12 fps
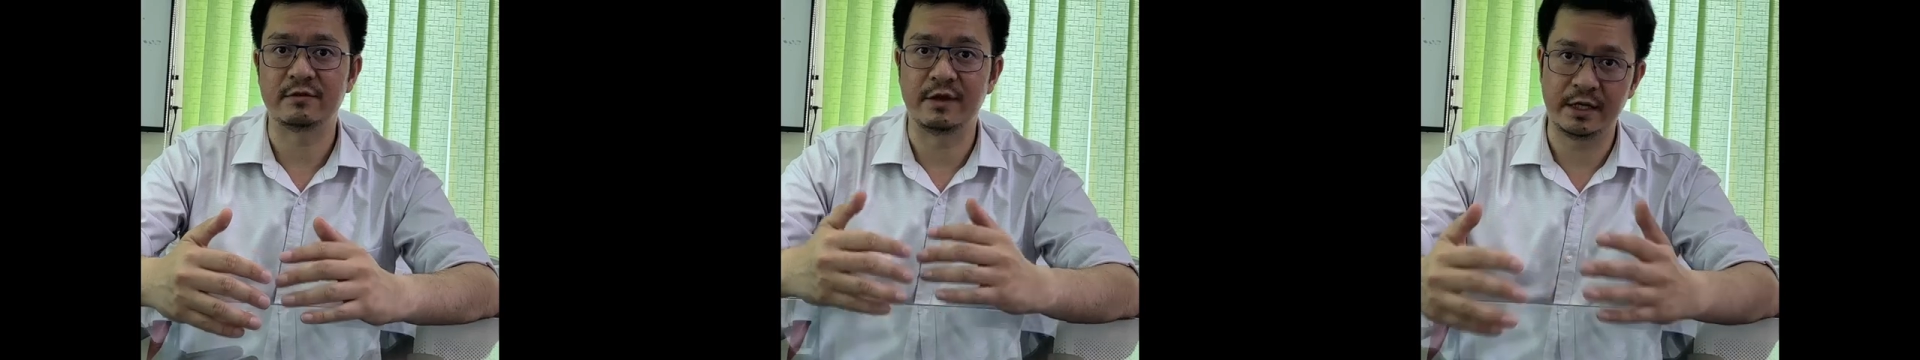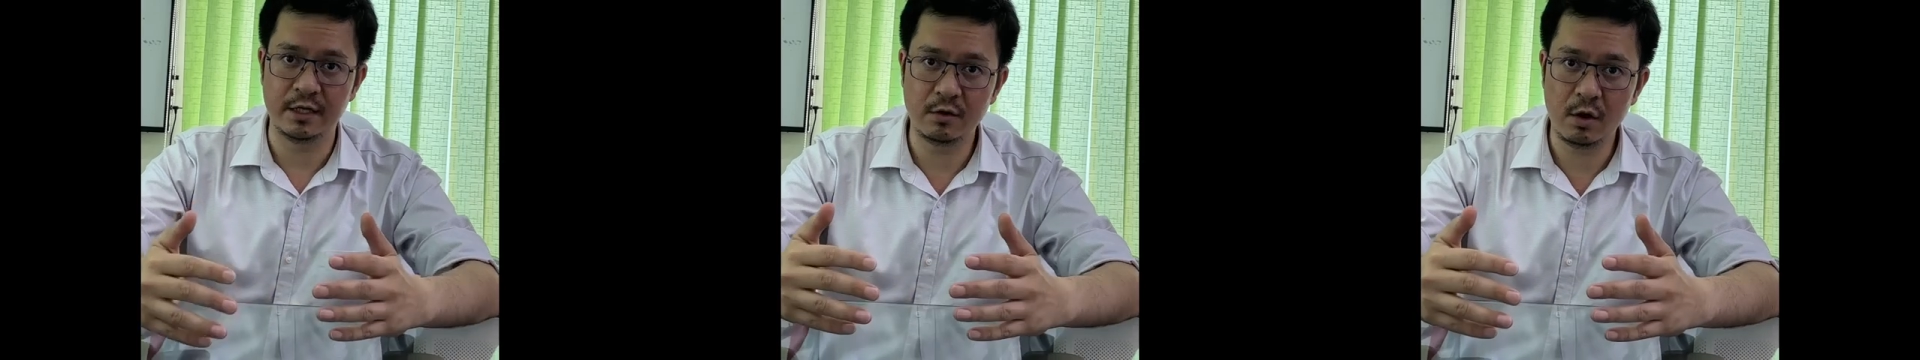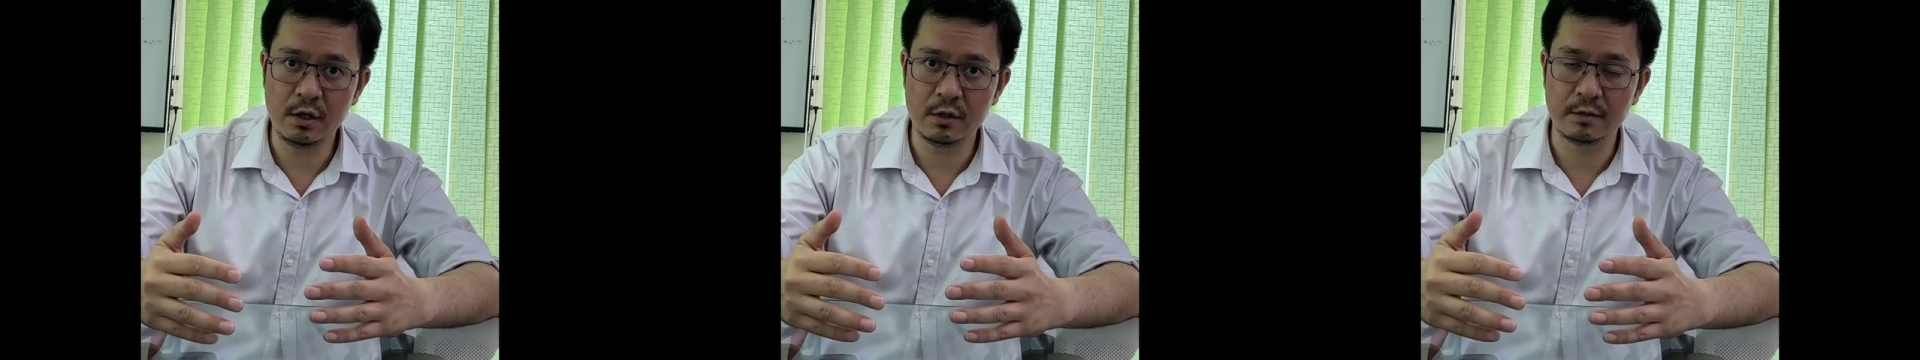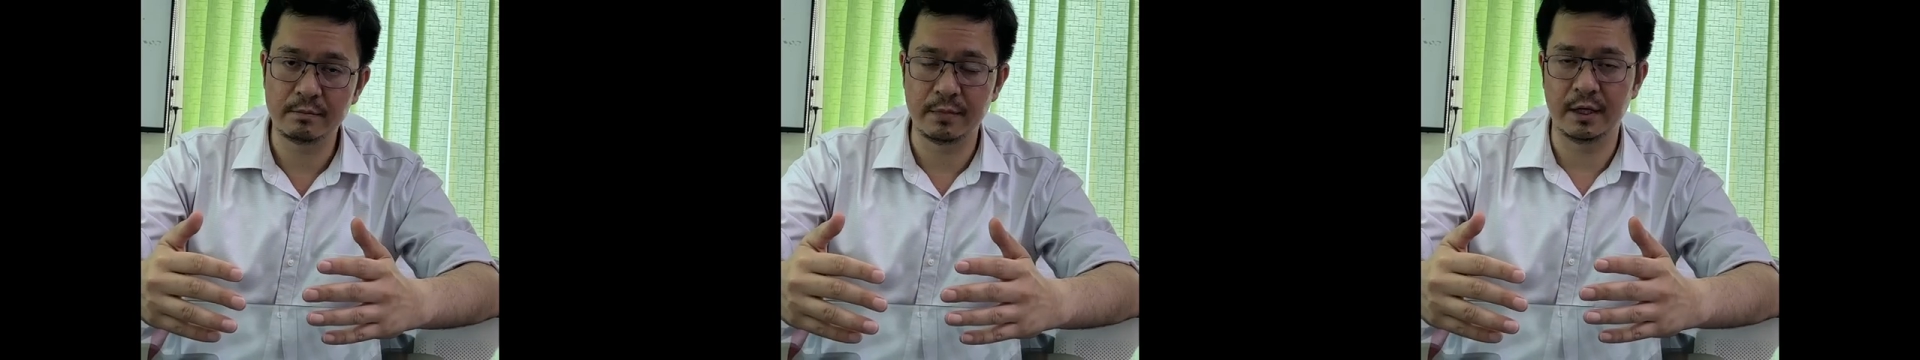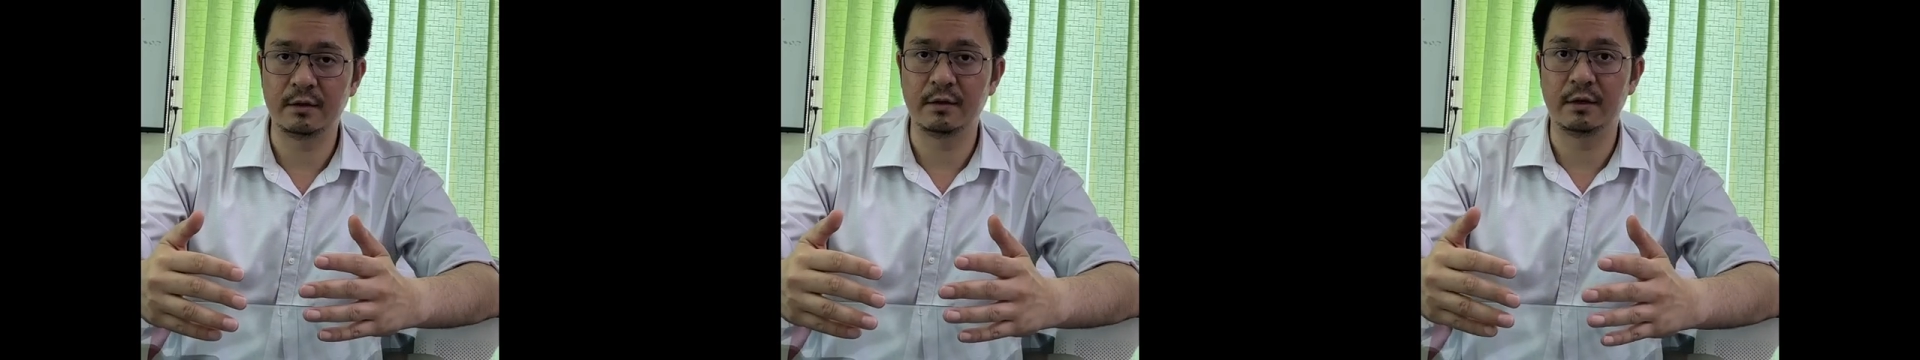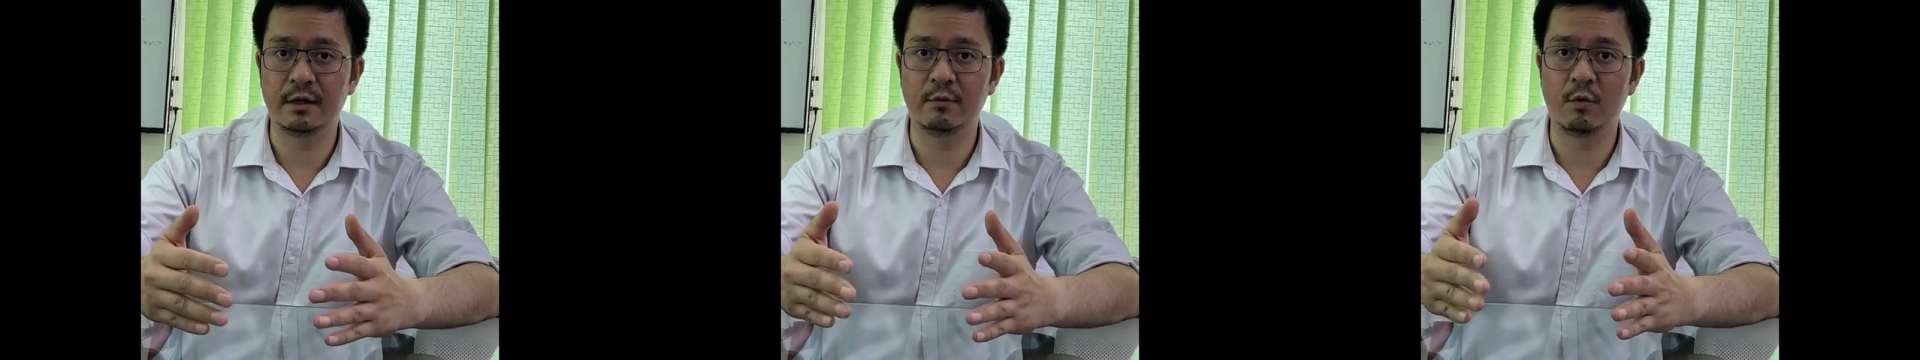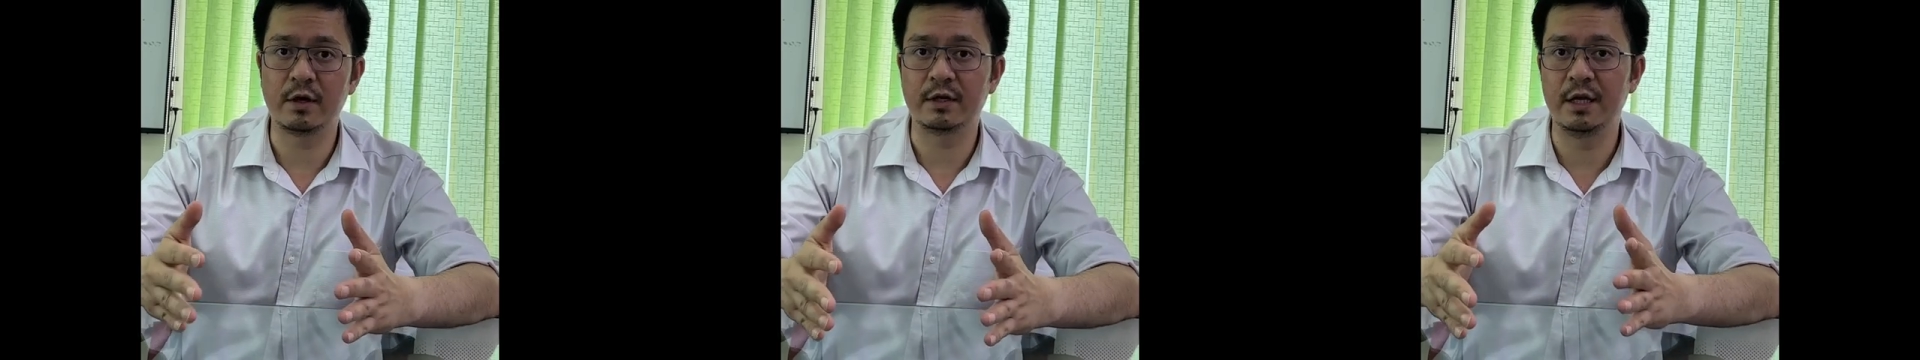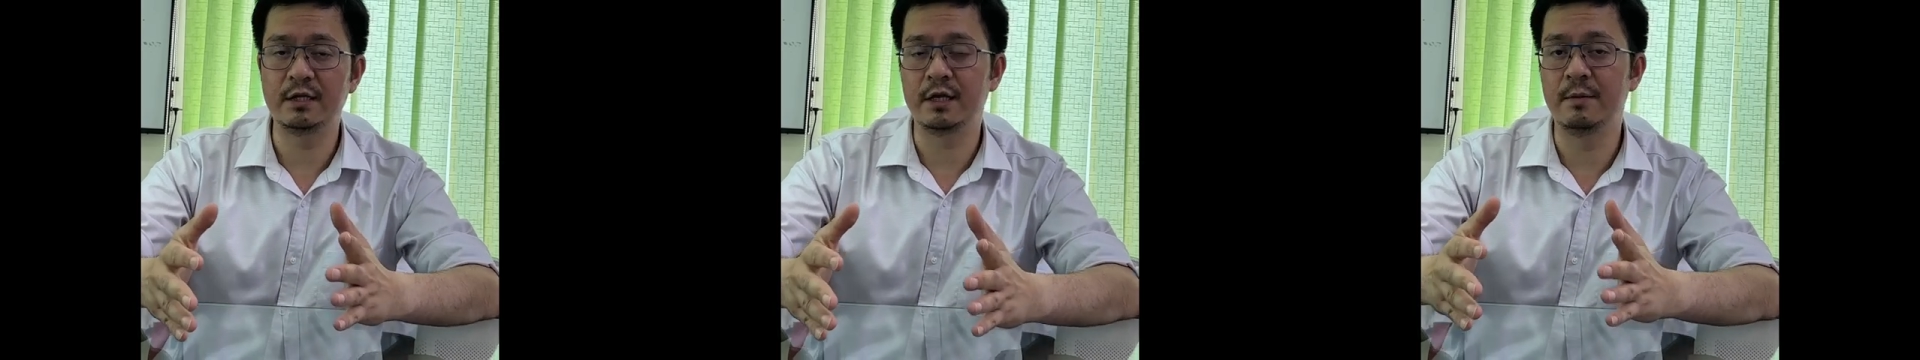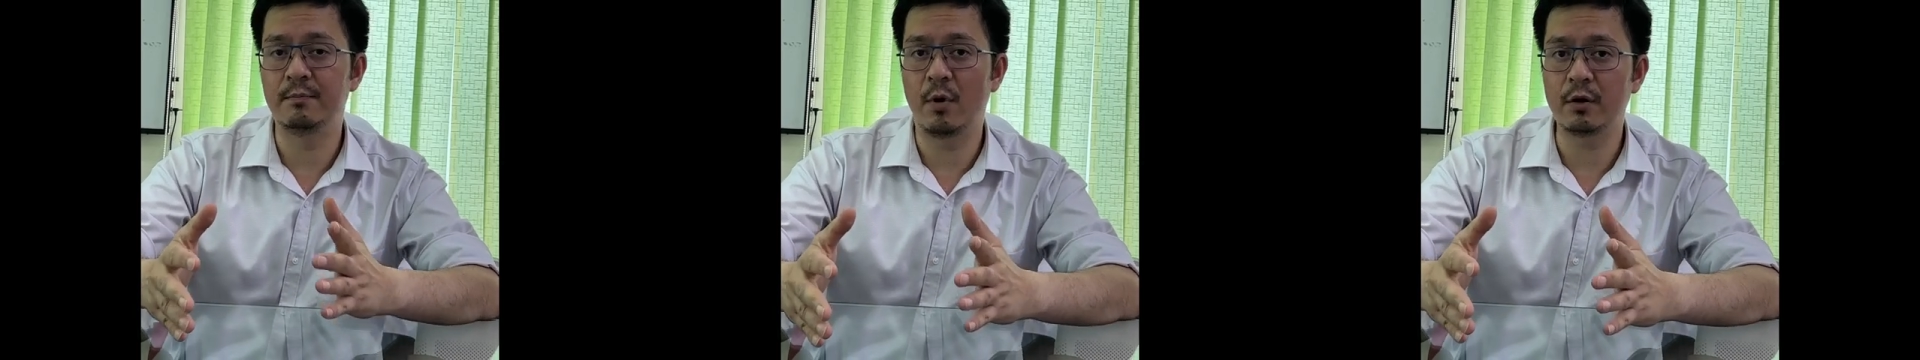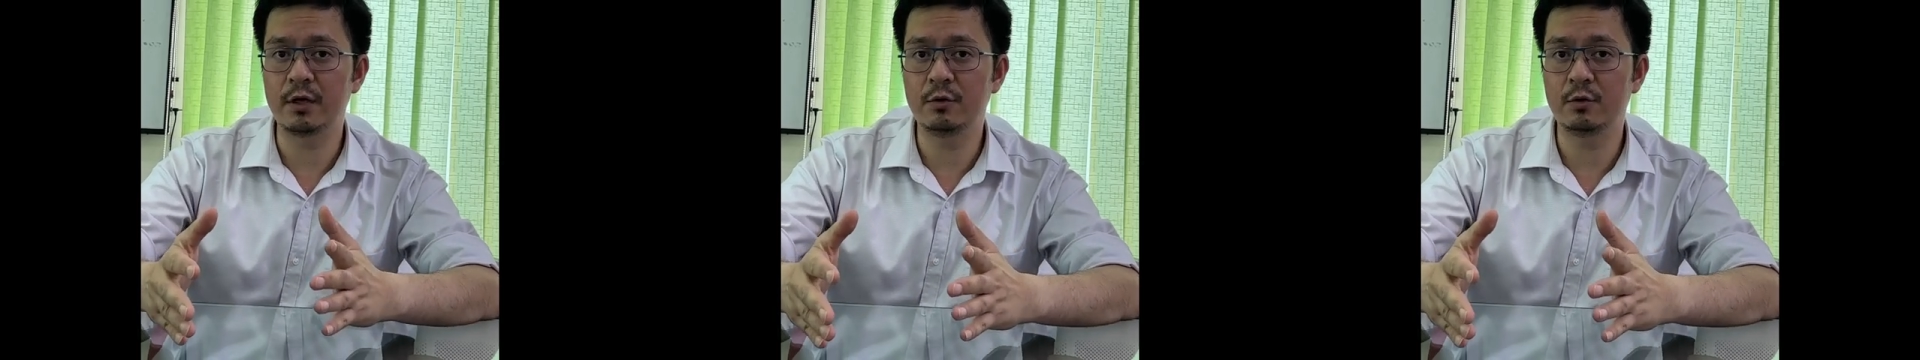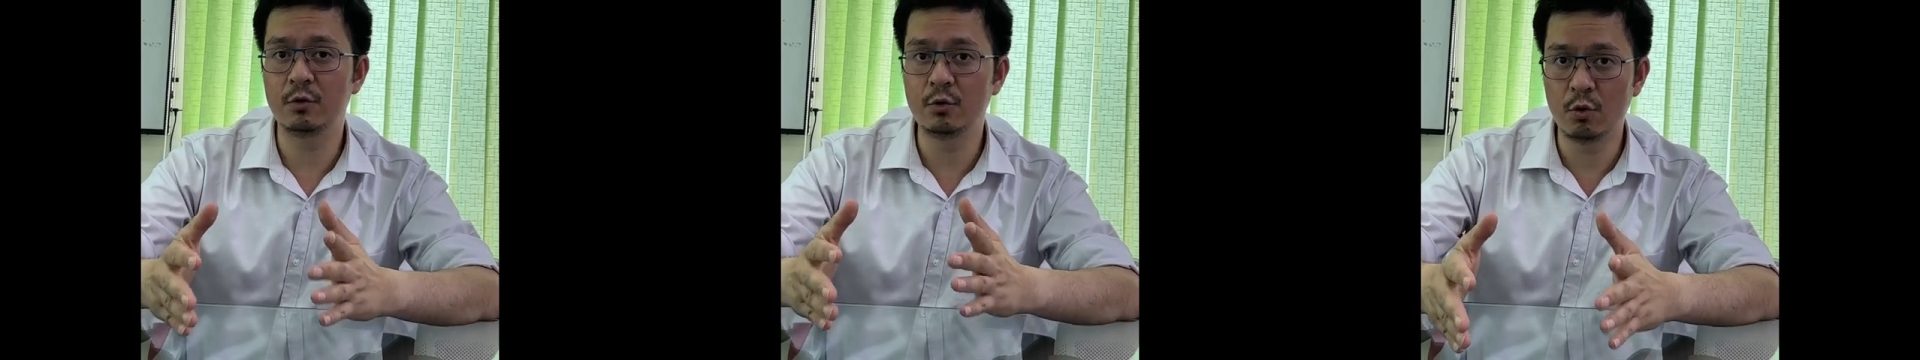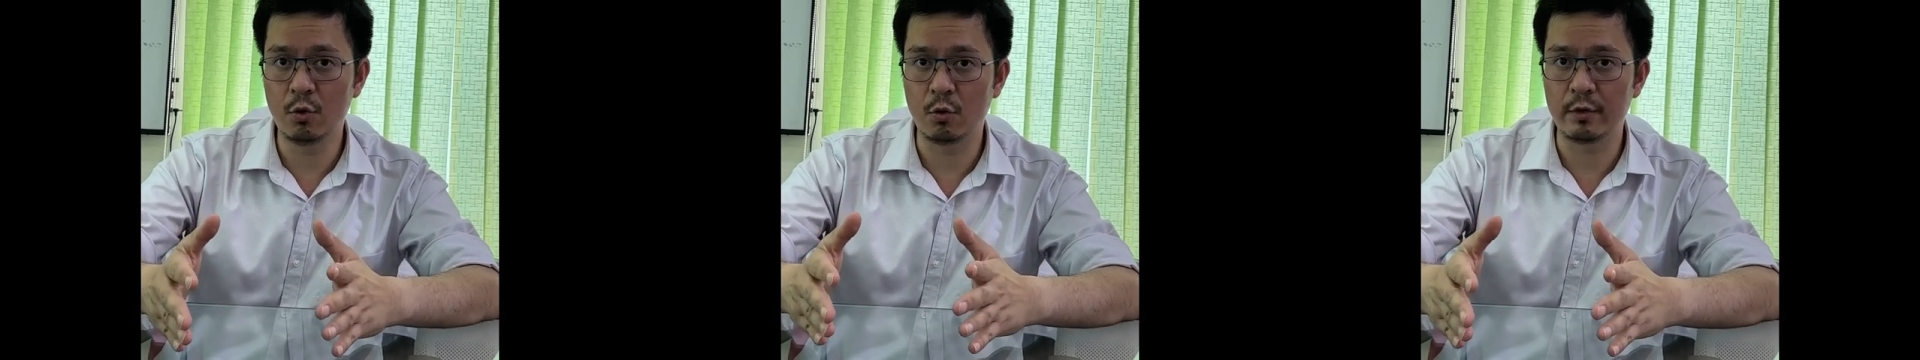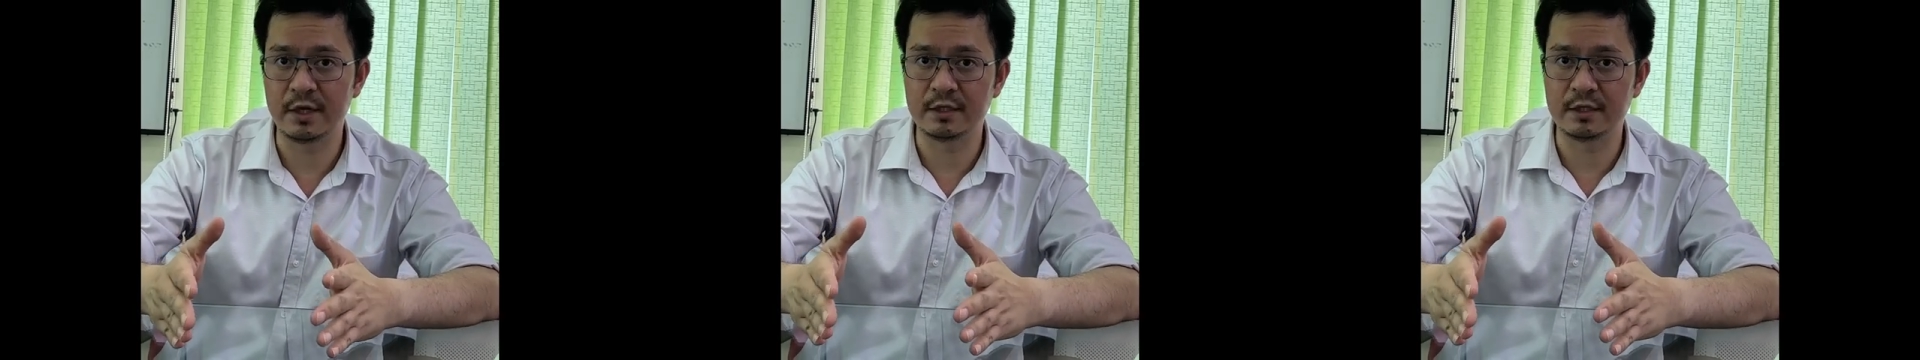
retinol, but what is important to know